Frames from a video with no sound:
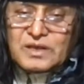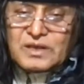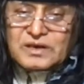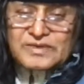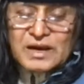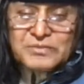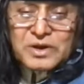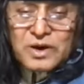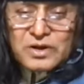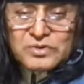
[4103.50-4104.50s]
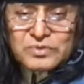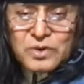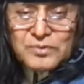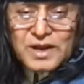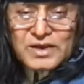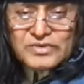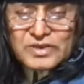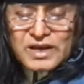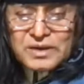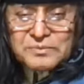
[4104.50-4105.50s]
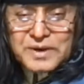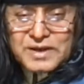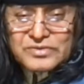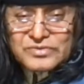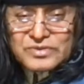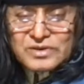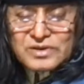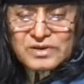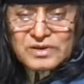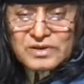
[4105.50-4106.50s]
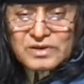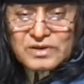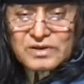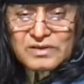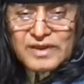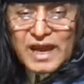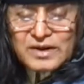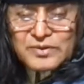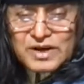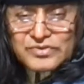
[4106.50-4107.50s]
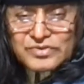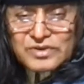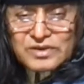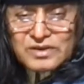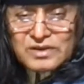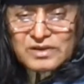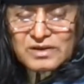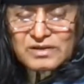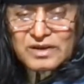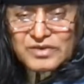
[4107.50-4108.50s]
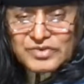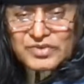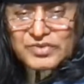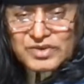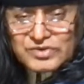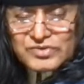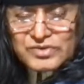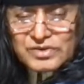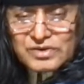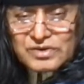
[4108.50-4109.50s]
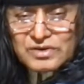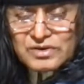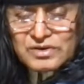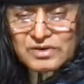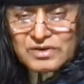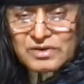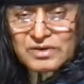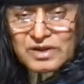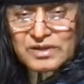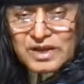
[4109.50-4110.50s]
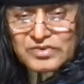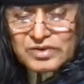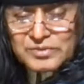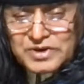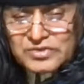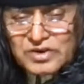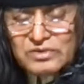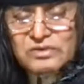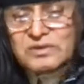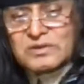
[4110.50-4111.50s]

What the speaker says: Because I'm the one who is mobilizing the campaigns, the advocacy, the resistance, and the rest of it. So